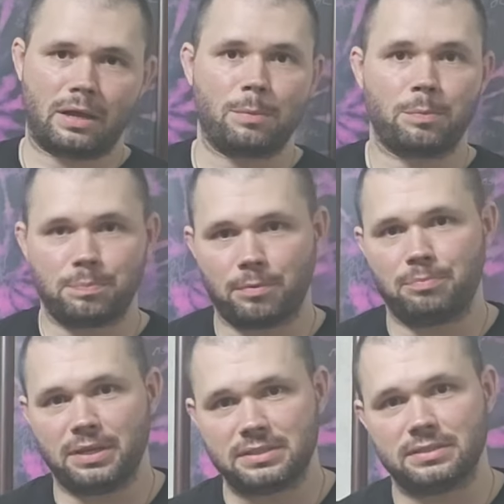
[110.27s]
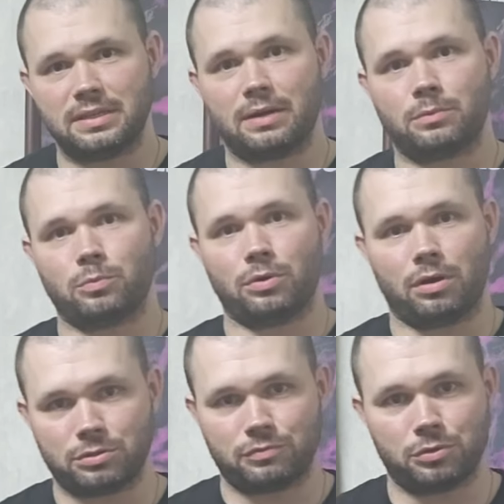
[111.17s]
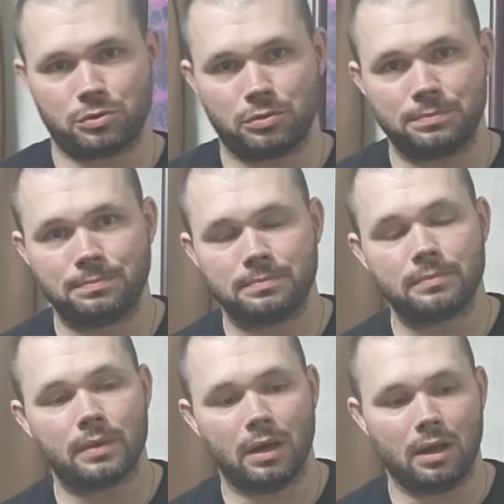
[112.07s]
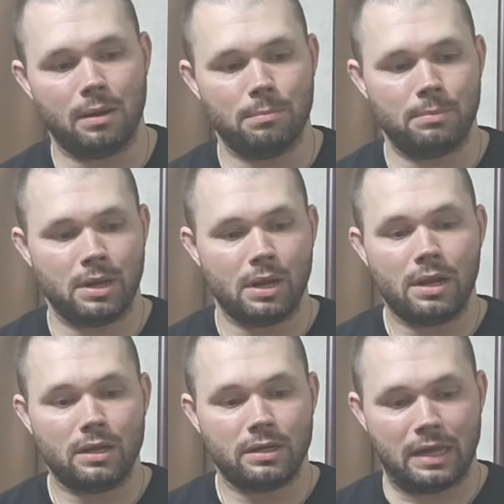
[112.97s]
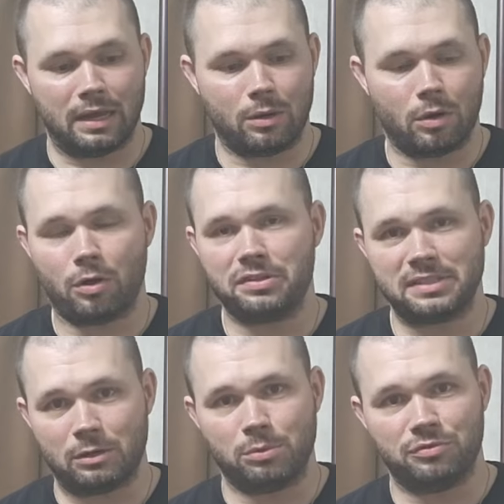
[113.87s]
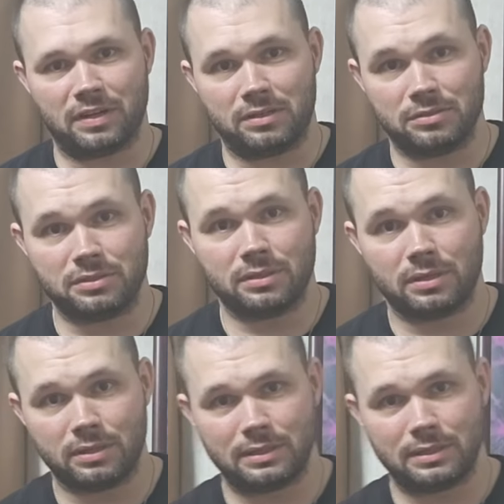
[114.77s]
a couple of pieces that were controversial. Now, all these elbow fouls